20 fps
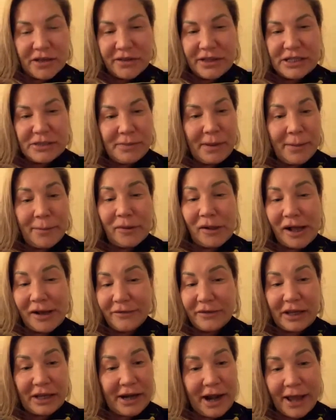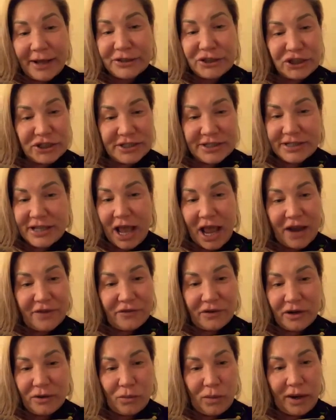These people have connections
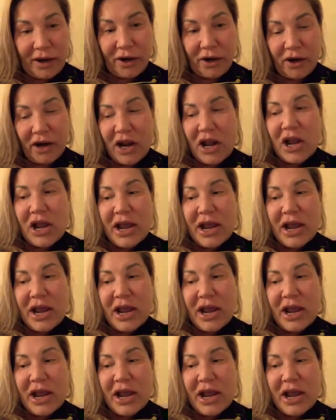everywhere.